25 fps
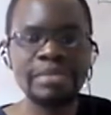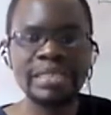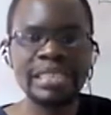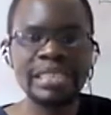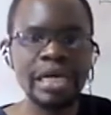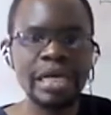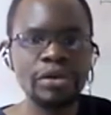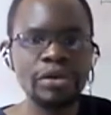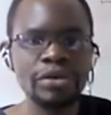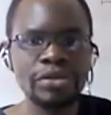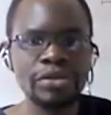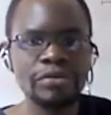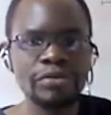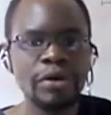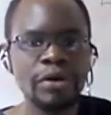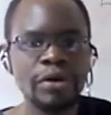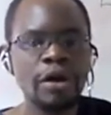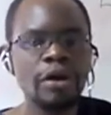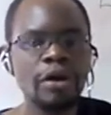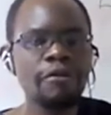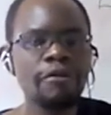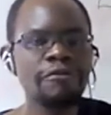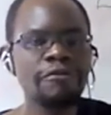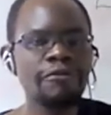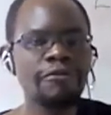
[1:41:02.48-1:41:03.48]
cells
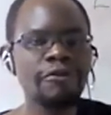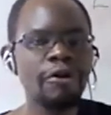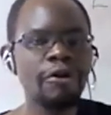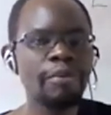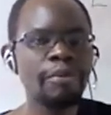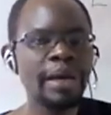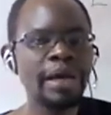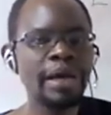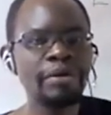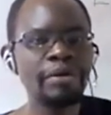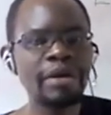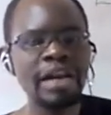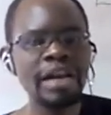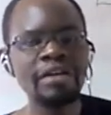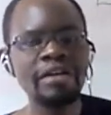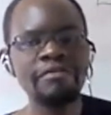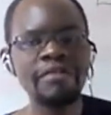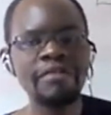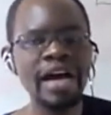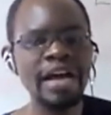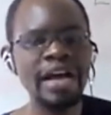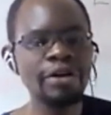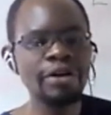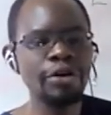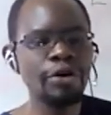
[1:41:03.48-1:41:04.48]
from a
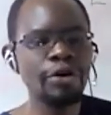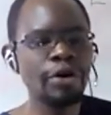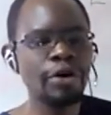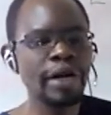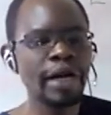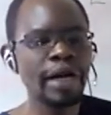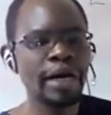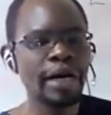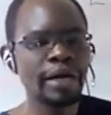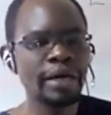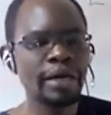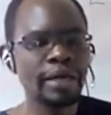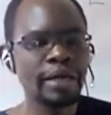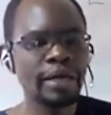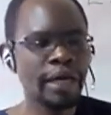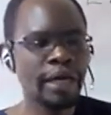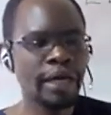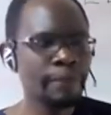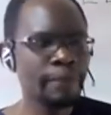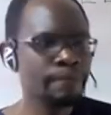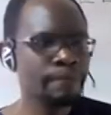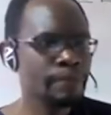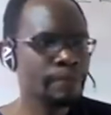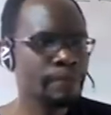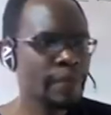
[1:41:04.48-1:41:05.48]
relevant donor,
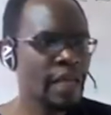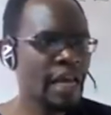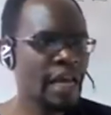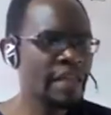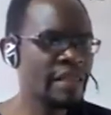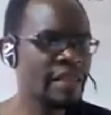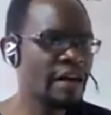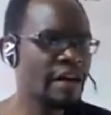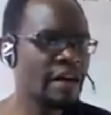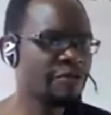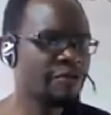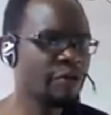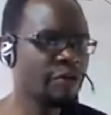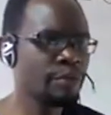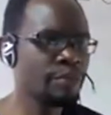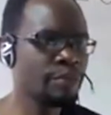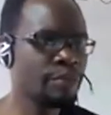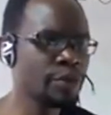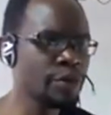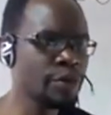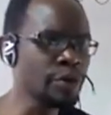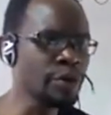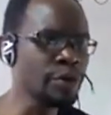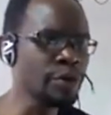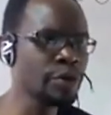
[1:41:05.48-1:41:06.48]
yeah, either from
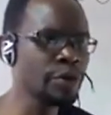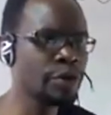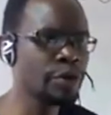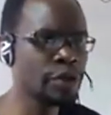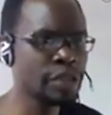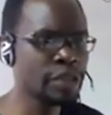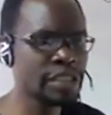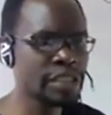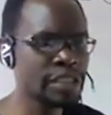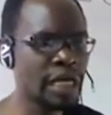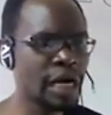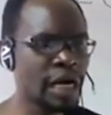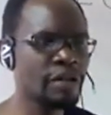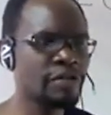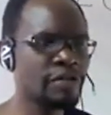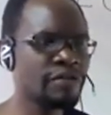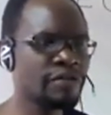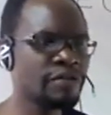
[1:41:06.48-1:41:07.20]
you yourself